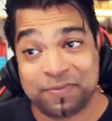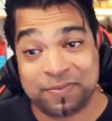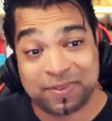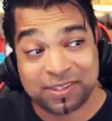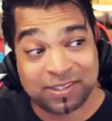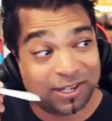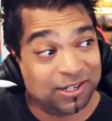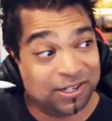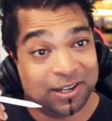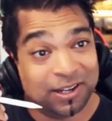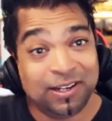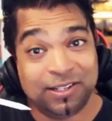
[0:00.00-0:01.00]

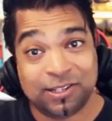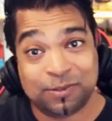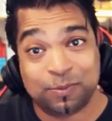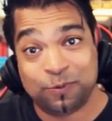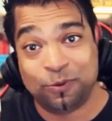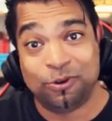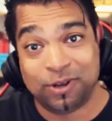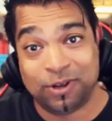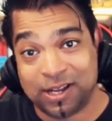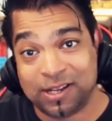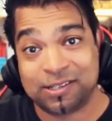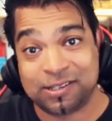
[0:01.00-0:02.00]
session early just before
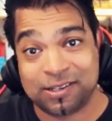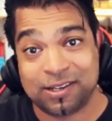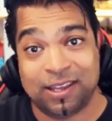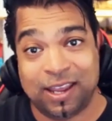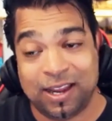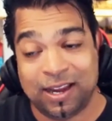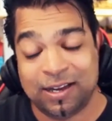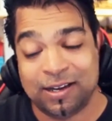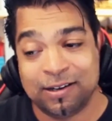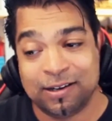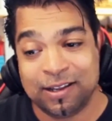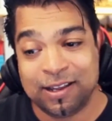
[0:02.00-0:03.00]
us.
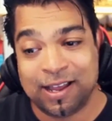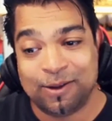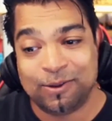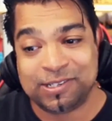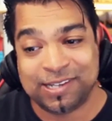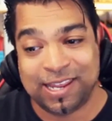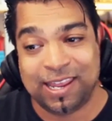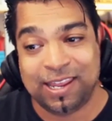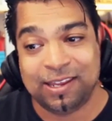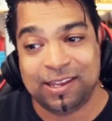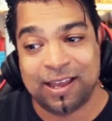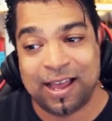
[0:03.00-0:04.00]
And I was
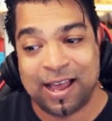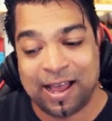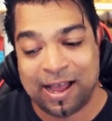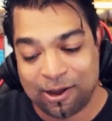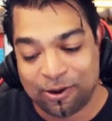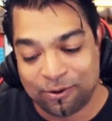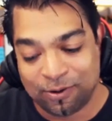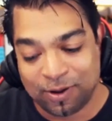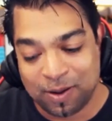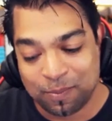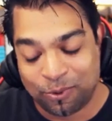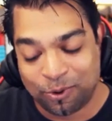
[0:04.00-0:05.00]
saying how
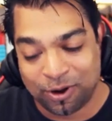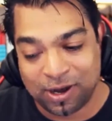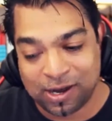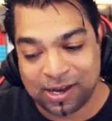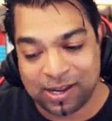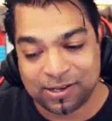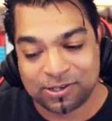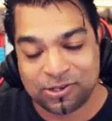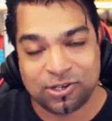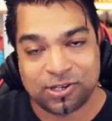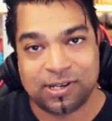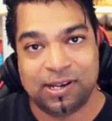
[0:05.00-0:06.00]
important it is
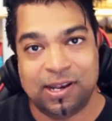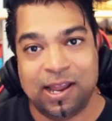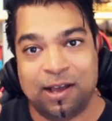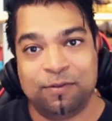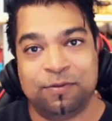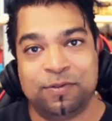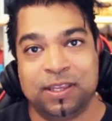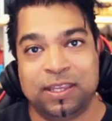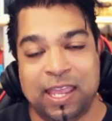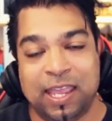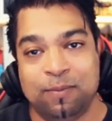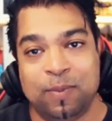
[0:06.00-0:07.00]
to just love the
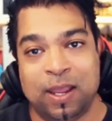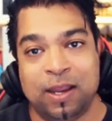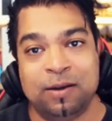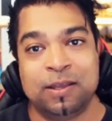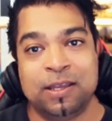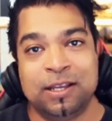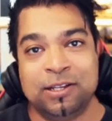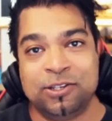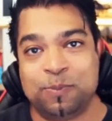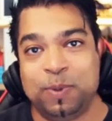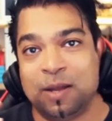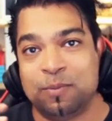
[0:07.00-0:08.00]
game and
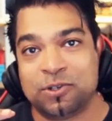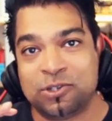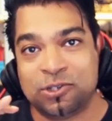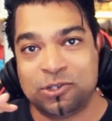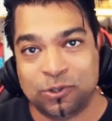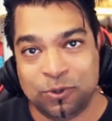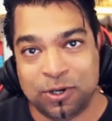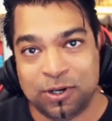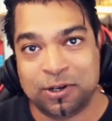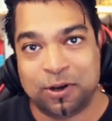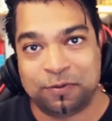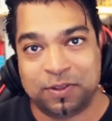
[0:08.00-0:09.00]
just become a
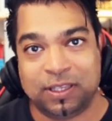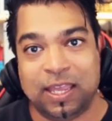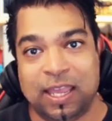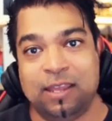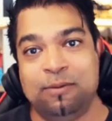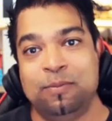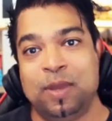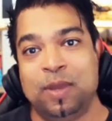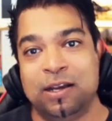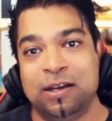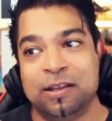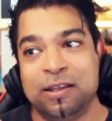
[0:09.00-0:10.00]
student of the game.
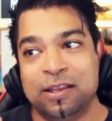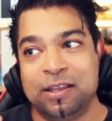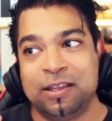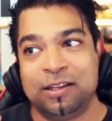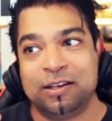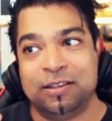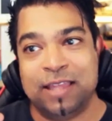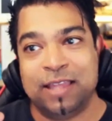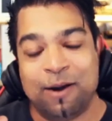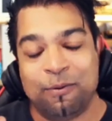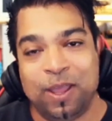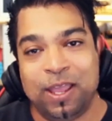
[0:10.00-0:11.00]
And
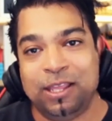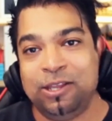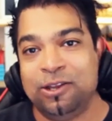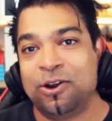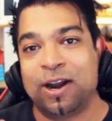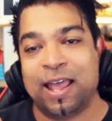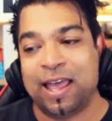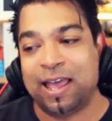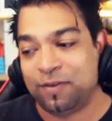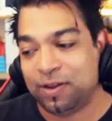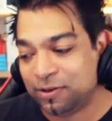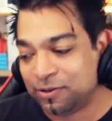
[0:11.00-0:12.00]
that way you're not
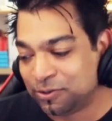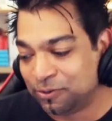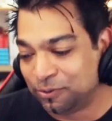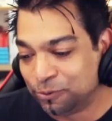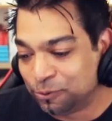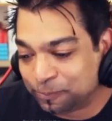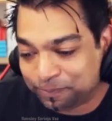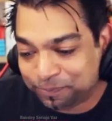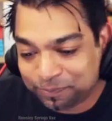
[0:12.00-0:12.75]
having to